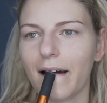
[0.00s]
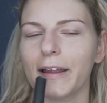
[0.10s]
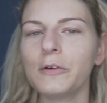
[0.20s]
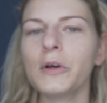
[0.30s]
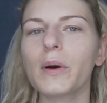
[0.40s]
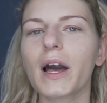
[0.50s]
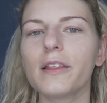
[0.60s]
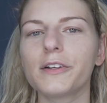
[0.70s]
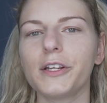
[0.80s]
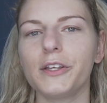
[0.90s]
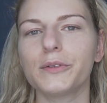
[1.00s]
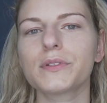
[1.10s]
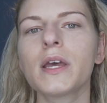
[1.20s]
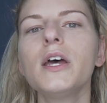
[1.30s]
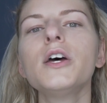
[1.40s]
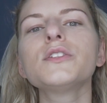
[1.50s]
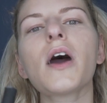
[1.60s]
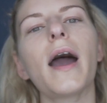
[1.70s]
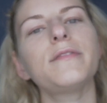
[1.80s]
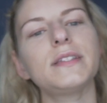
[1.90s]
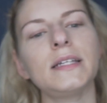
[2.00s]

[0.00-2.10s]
I don't know what color to use. So I've